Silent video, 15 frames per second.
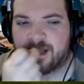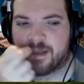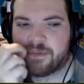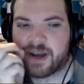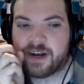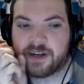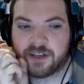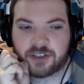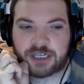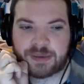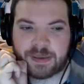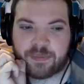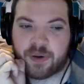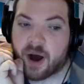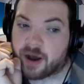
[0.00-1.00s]
Burnley's gonna
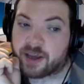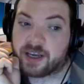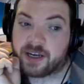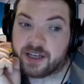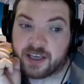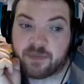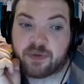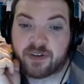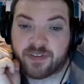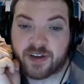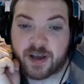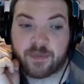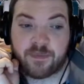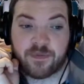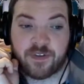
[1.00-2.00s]
be parking the
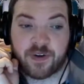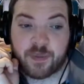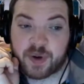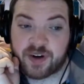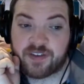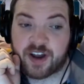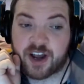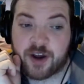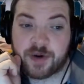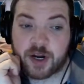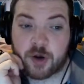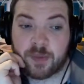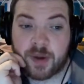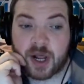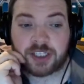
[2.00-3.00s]

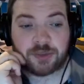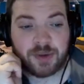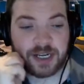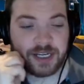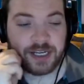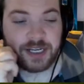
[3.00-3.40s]
proverbial bus, mate.